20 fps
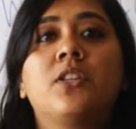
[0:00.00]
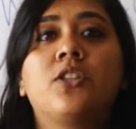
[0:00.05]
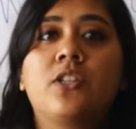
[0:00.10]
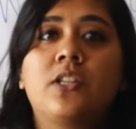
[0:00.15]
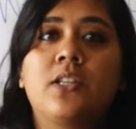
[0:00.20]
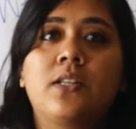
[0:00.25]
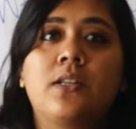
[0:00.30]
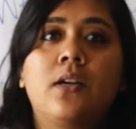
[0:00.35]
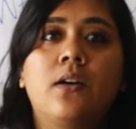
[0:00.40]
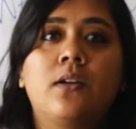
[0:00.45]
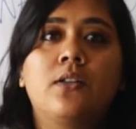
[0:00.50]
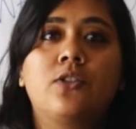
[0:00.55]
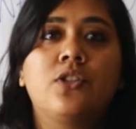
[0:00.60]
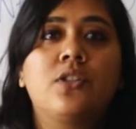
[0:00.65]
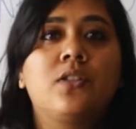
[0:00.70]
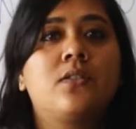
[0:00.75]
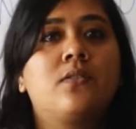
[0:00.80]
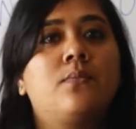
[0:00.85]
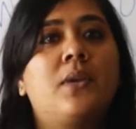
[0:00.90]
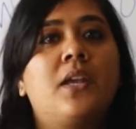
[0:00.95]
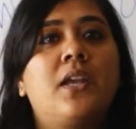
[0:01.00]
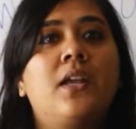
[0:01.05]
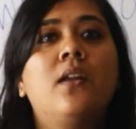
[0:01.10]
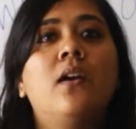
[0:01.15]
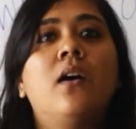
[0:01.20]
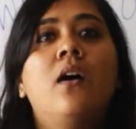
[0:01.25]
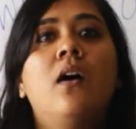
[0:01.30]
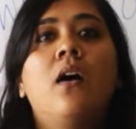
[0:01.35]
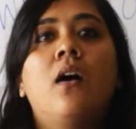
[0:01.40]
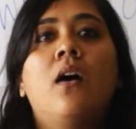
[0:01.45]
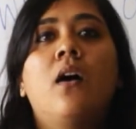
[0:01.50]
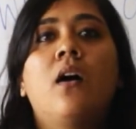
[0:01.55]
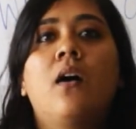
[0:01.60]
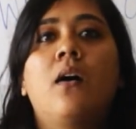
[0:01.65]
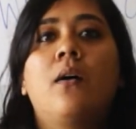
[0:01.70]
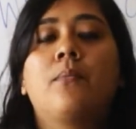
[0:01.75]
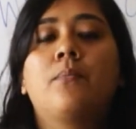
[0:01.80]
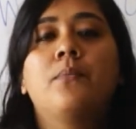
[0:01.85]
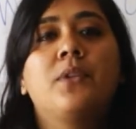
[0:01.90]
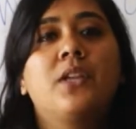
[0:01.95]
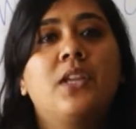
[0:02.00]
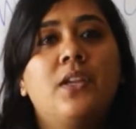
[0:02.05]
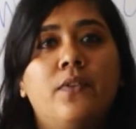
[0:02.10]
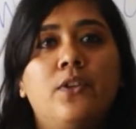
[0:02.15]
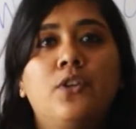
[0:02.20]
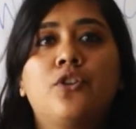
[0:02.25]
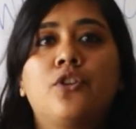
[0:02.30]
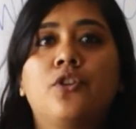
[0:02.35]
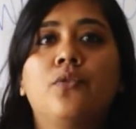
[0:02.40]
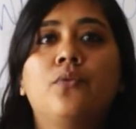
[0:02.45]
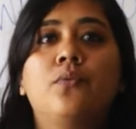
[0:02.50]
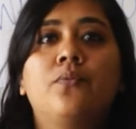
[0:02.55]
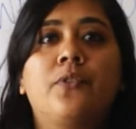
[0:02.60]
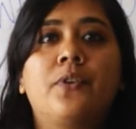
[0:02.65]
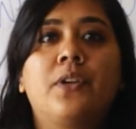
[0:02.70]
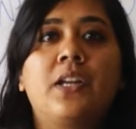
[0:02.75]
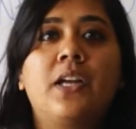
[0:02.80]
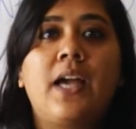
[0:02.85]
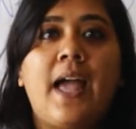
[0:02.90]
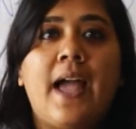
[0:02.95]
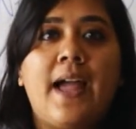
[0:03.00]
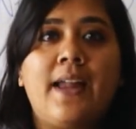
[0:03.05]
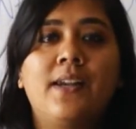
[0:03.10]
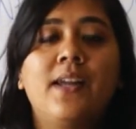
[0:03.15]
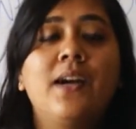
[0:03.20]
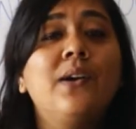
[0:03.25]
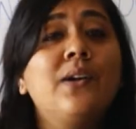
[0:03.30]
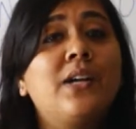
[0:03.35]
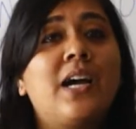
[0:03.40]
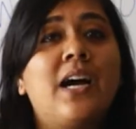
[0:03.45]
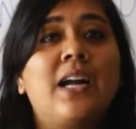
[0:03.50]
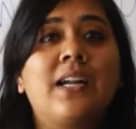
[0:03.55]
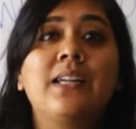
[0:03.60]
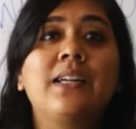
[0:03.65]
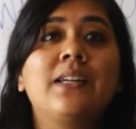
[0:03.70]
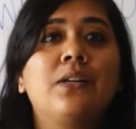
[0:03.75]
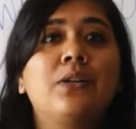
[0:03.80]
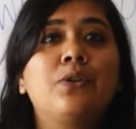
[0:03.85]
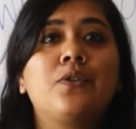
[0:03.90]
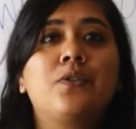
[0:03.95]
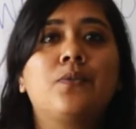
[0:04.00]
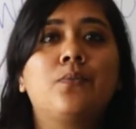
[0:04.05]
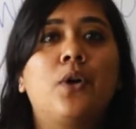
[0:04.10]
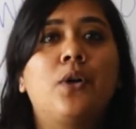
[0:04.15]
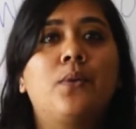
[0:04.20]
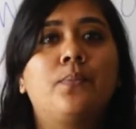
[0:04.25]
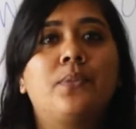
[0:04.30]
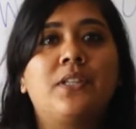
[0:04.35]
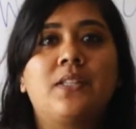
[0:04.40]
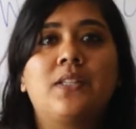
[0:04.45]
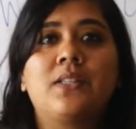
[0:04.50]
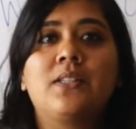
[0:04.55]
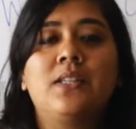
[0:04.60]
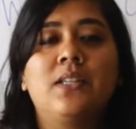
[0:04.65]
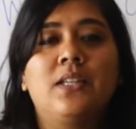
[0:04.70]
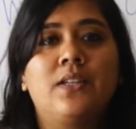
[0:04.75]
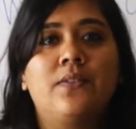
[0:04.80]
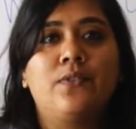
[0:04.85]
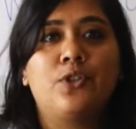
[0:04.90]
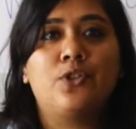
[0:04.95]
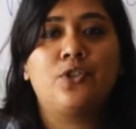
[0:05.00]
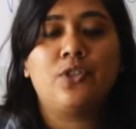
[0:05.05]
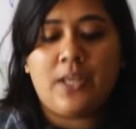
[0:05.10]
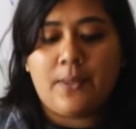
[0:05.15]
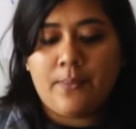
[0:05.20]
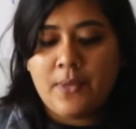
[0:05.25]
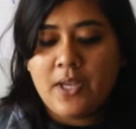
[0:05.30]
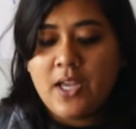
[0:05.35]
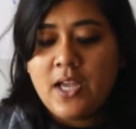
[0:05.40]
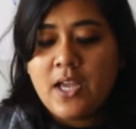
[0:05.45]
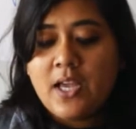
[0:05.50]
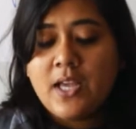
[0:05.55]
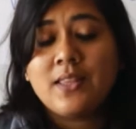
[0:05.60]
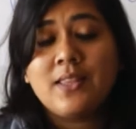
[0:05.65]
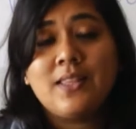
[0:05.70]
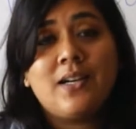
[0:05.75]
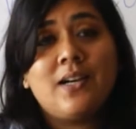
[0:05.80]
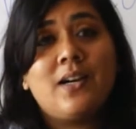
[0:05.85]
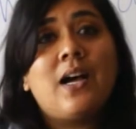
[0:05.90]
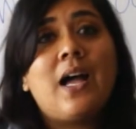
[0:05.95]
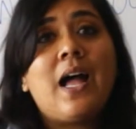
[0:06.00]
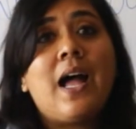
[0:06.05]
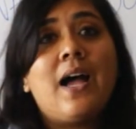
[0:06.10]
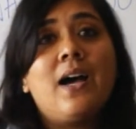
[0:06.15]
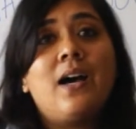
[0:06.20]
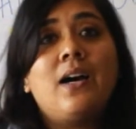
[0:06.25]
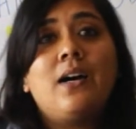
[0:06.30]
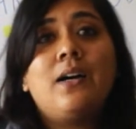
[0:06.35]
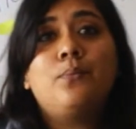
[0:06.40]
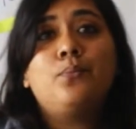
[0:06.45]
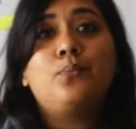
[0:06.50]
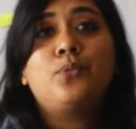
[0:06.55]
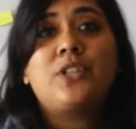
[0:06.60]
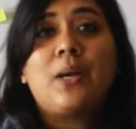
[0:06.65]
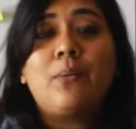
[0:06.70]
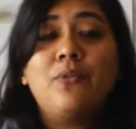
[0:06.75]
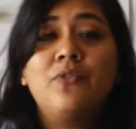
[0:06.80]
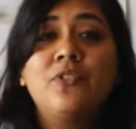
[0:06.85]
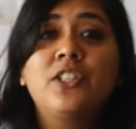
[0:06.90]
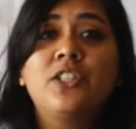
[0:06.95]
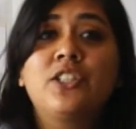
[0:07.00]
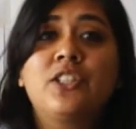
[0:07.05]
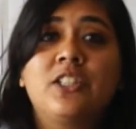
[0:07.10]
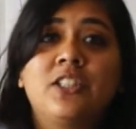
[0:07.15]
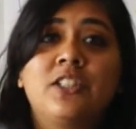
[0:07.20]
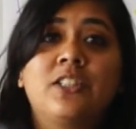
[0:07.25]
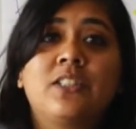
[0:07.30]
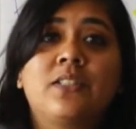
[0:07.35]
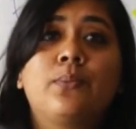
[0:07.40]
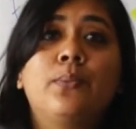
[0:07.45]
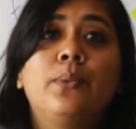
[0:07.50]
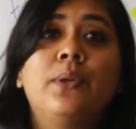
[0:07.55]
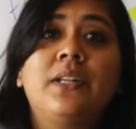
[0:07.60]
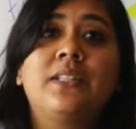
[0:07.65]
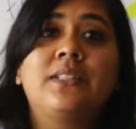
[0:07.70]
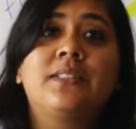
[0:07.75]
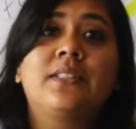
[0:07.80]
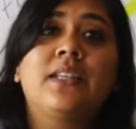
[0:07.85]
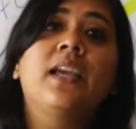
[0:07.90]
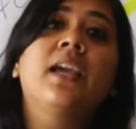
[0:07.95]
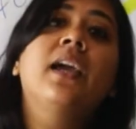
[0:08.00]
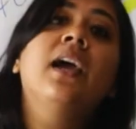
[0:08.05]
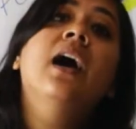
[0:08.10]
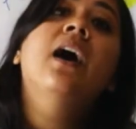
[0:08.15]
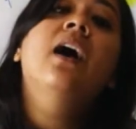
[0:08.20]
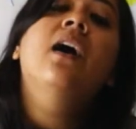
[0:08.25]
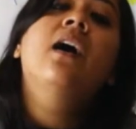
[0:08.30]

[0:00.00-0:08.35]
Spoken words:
chits made, given to you in a handout. Cut it into small pieces and give it to them. Some of the chits will say